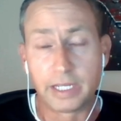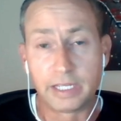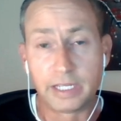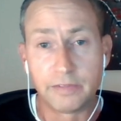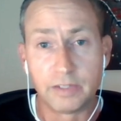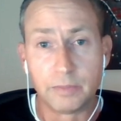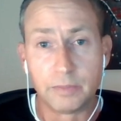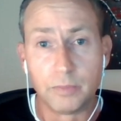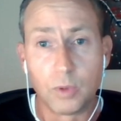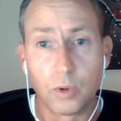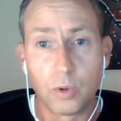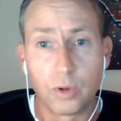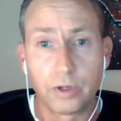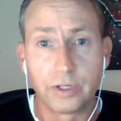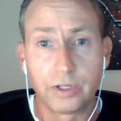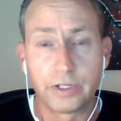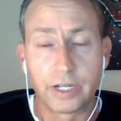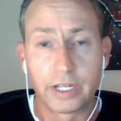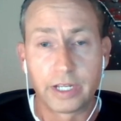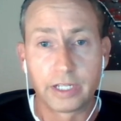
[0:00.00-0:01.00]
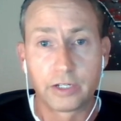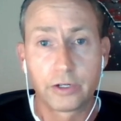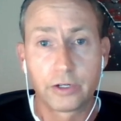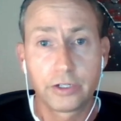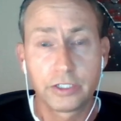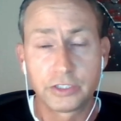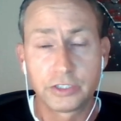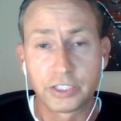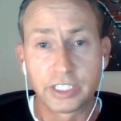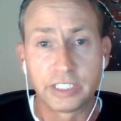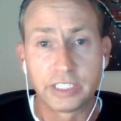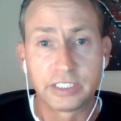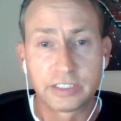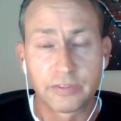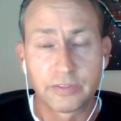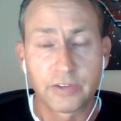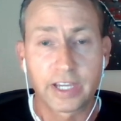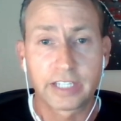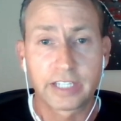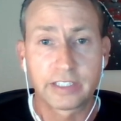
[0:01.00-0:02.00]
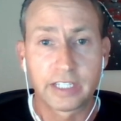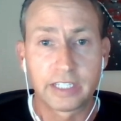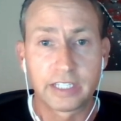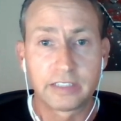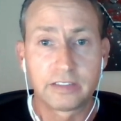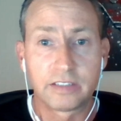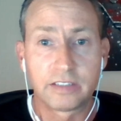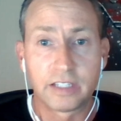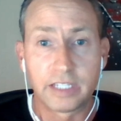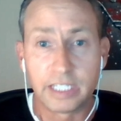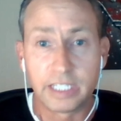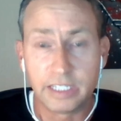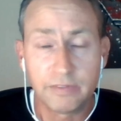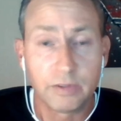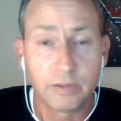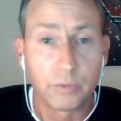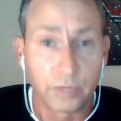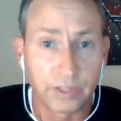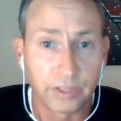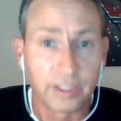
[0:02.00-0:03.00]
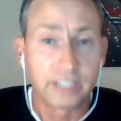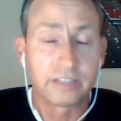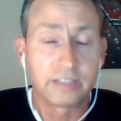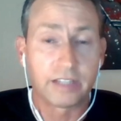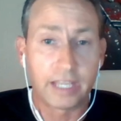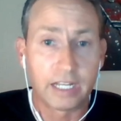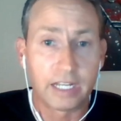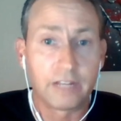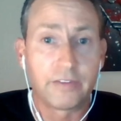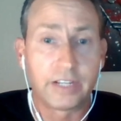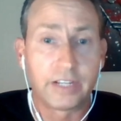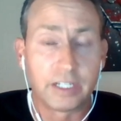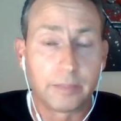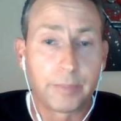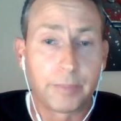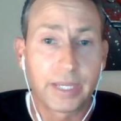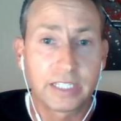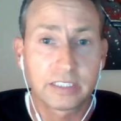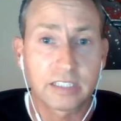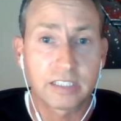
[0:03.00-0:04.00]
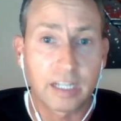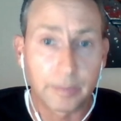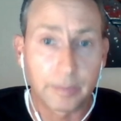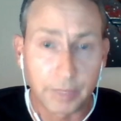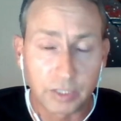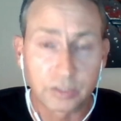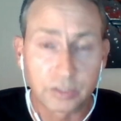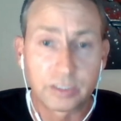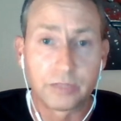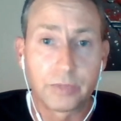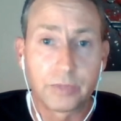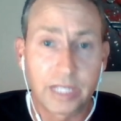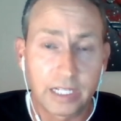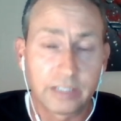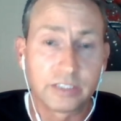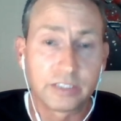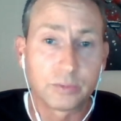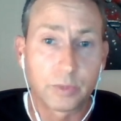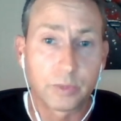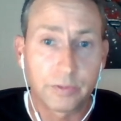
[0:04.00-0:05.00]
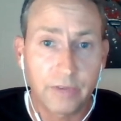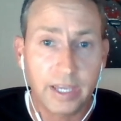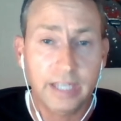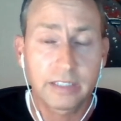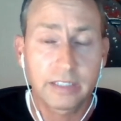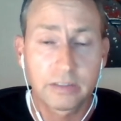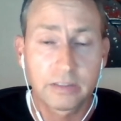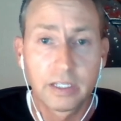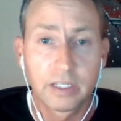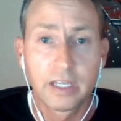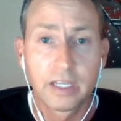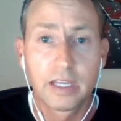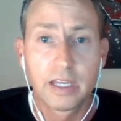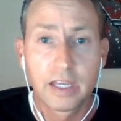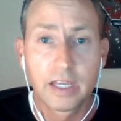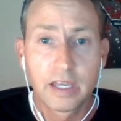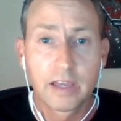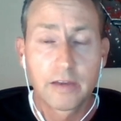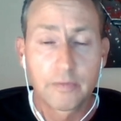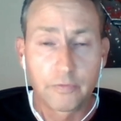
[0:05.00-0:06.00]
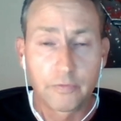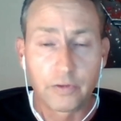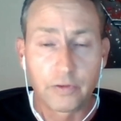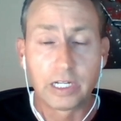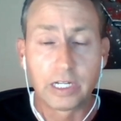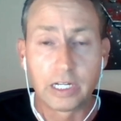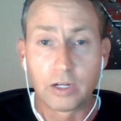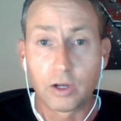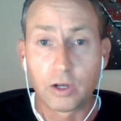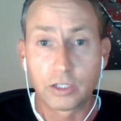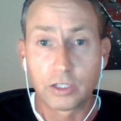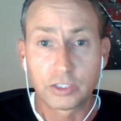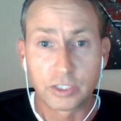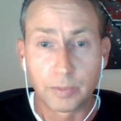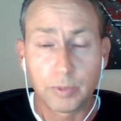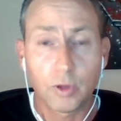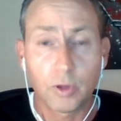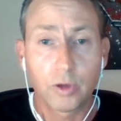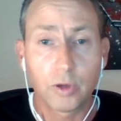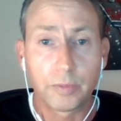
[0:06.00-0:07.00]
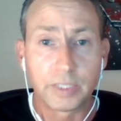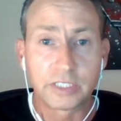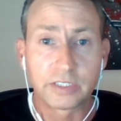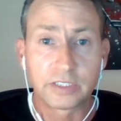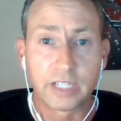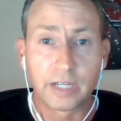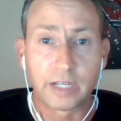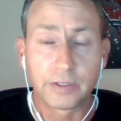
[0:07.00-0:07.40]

even more encouraging is the fact that even with that elevated baseline, because the reality is we've had fairly large deployments